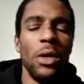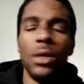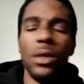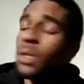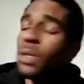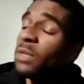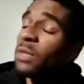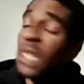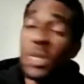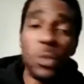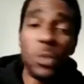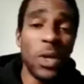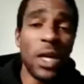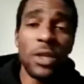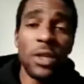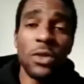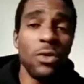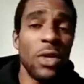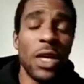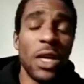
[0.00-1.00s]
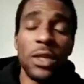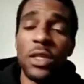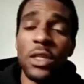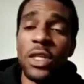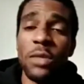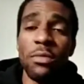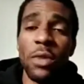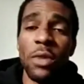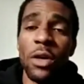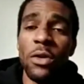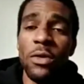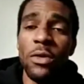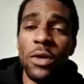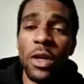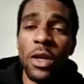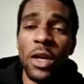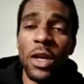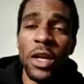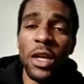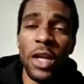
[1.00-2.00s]
Sometimes we got to do that shit, bro.
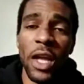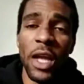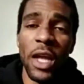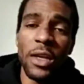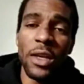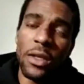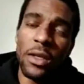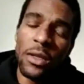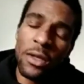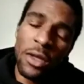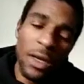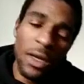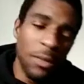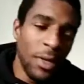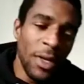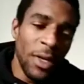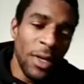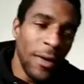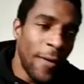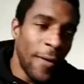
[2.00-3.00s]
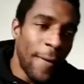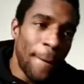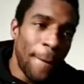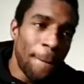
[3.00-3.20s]
And like, you know what I mean?